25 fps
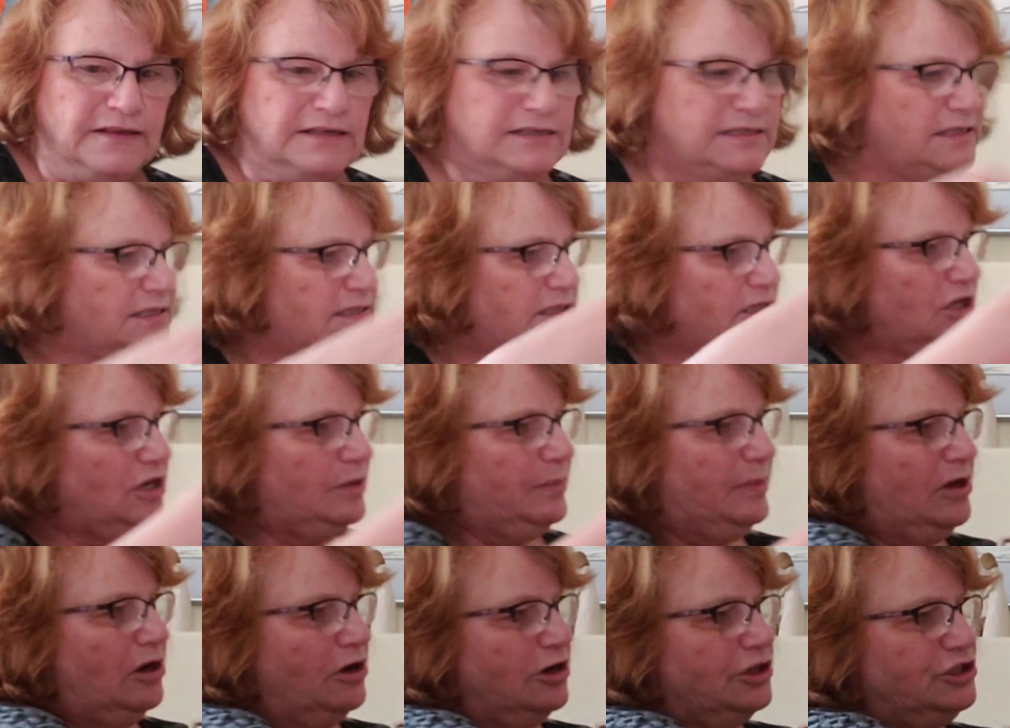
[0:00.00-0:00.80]
this is going to
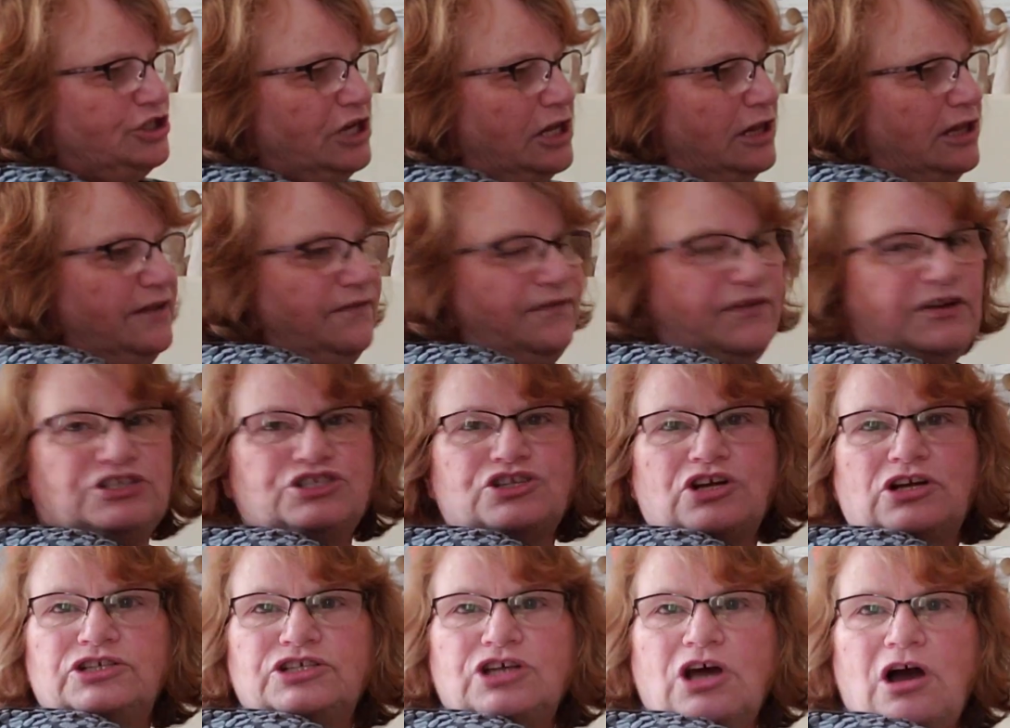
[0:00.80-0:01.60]
be our jellyfish
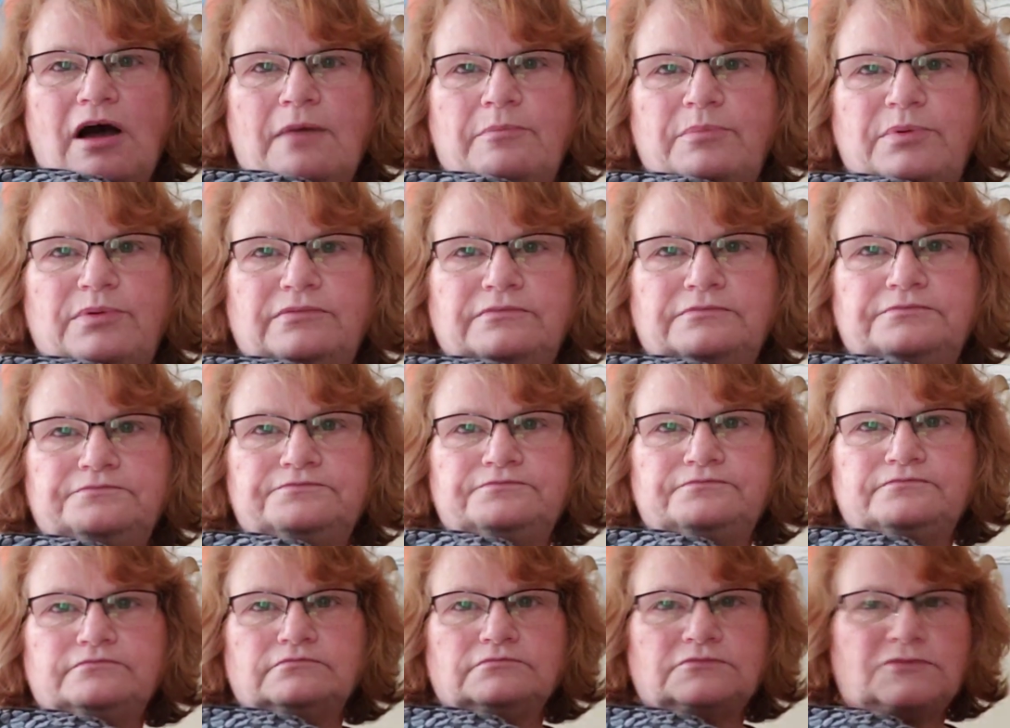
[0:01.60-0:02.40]
on top.
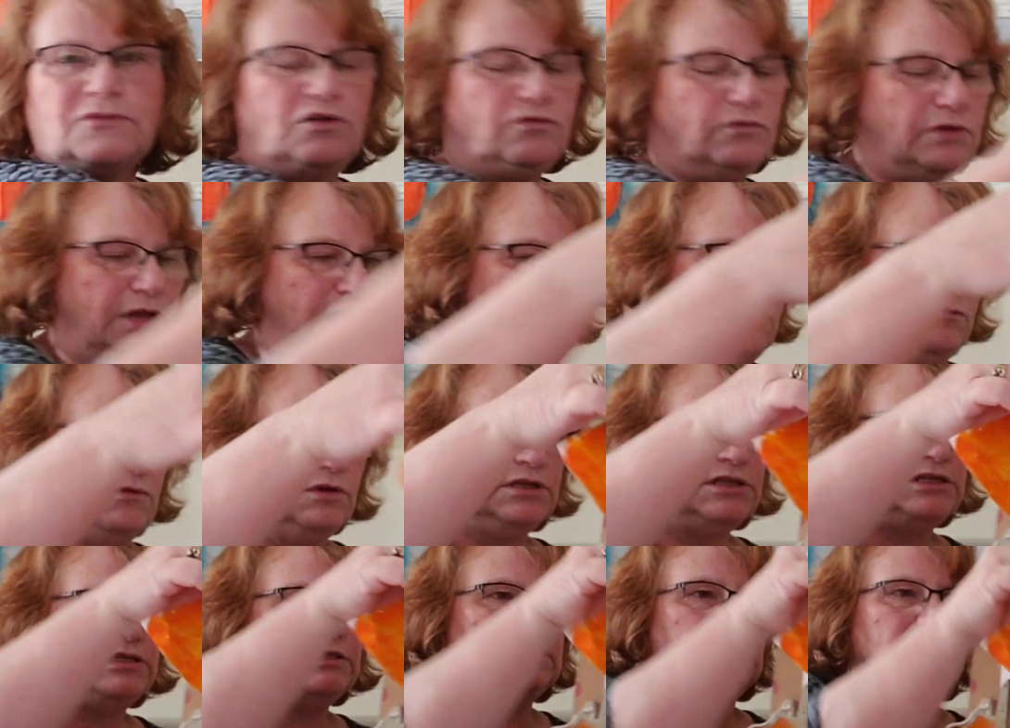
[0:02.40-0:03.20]
Nope, can't
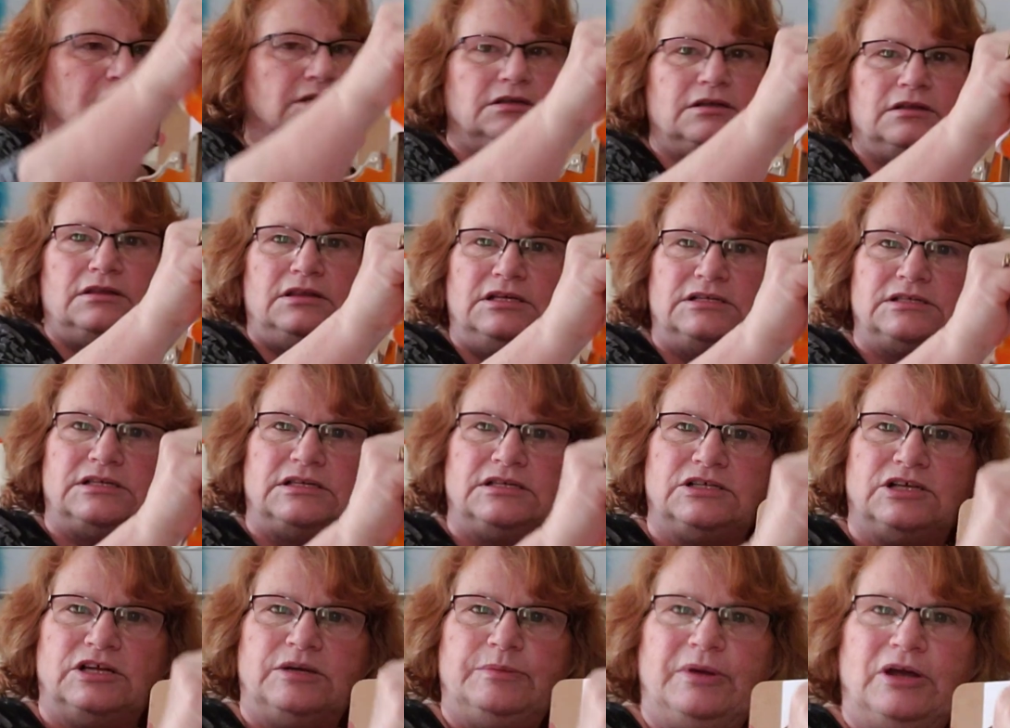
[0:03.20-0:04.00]
really see it. This
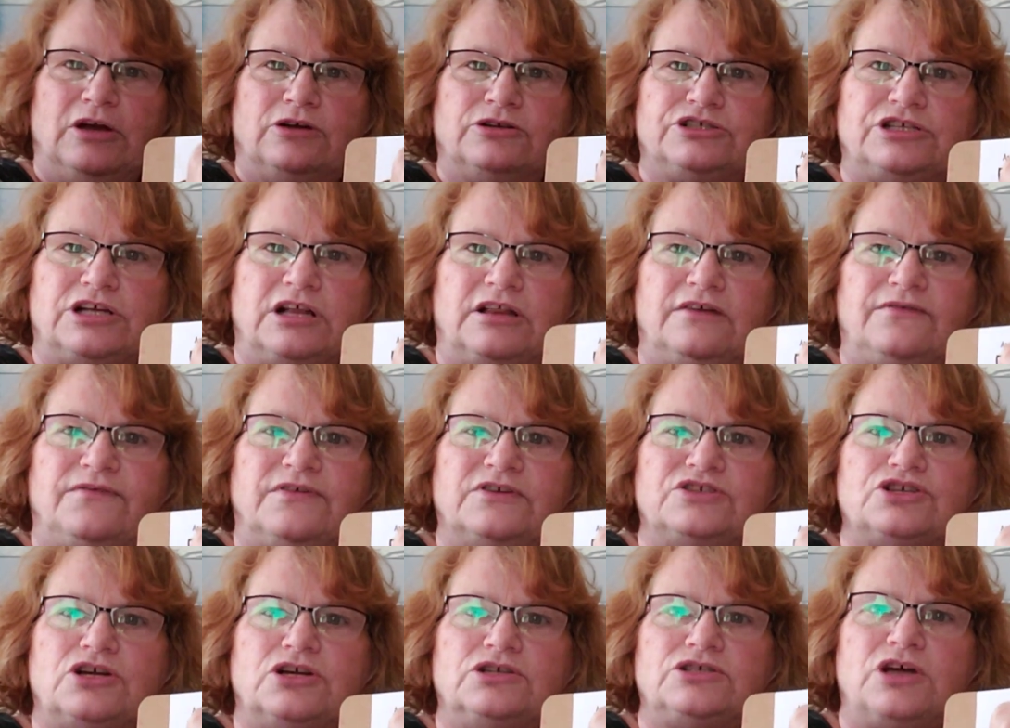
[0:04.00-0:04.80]
is going to be our
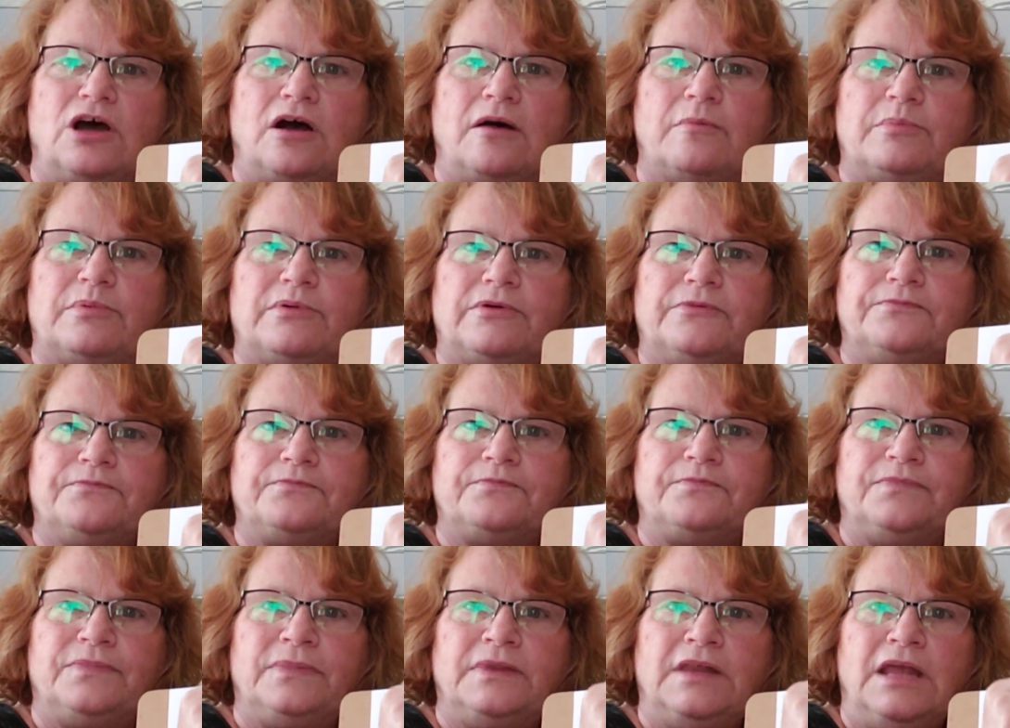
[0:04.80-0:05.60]
jellyfish on top.
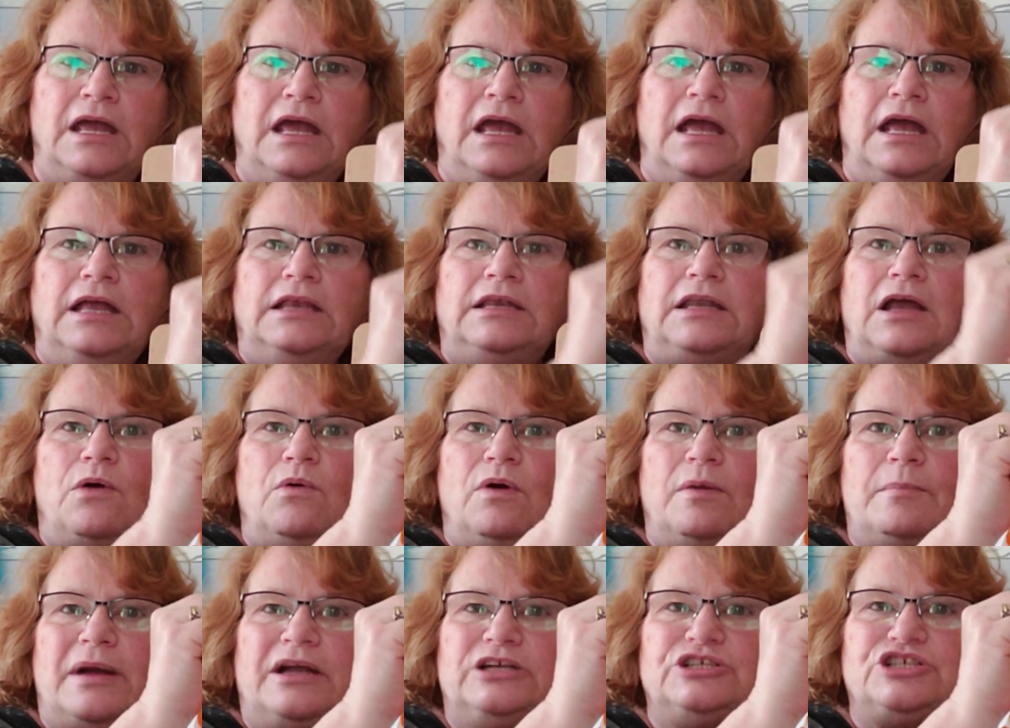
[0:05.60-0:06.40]
Now, what my